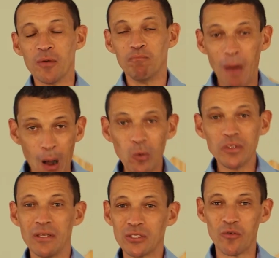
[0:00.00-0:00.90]
the
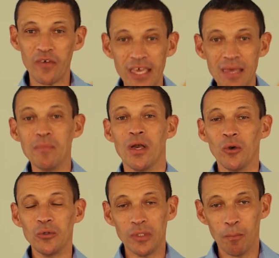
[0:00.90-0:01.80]
boldness of Him
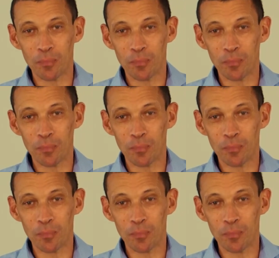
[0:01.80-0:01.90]
who